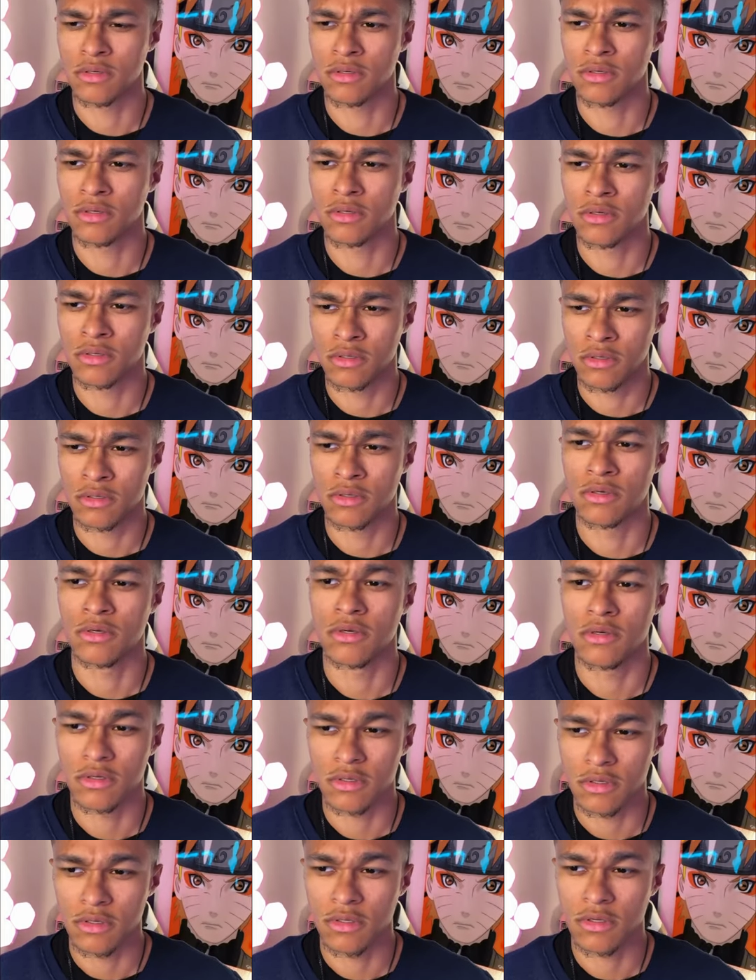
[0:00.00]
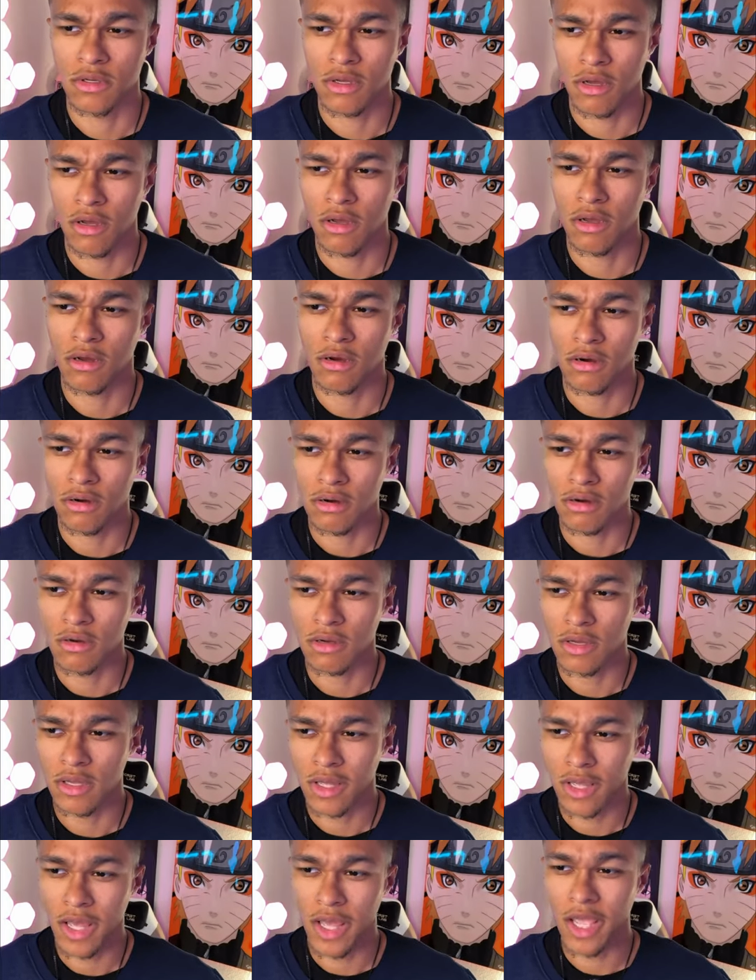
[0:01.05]
Like, anytime you ask, I could
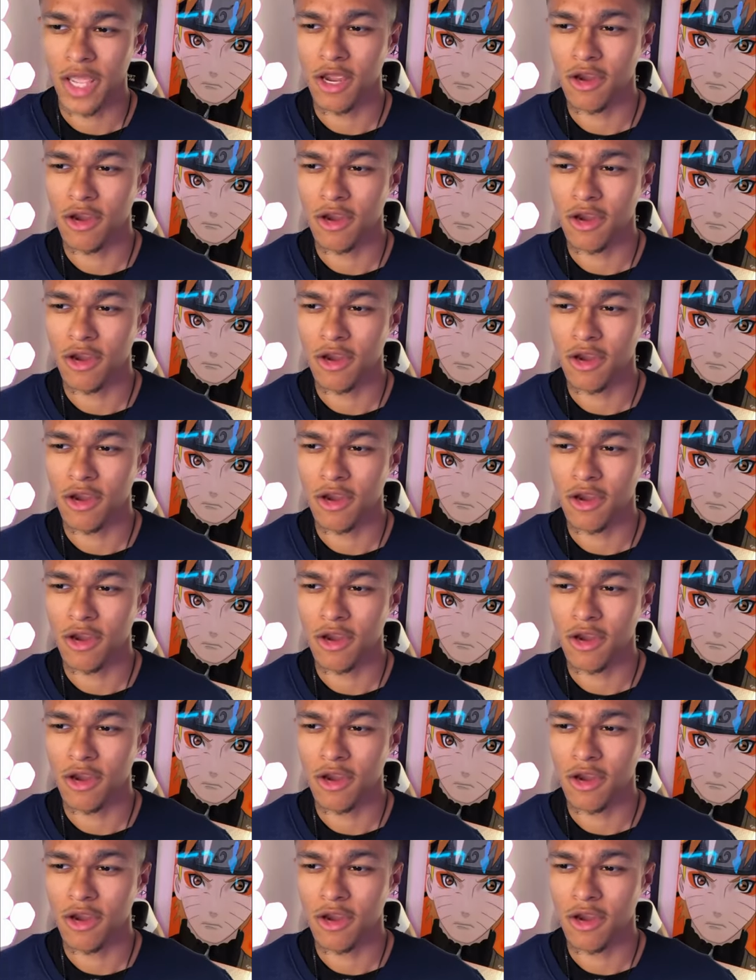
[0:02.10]
produce air.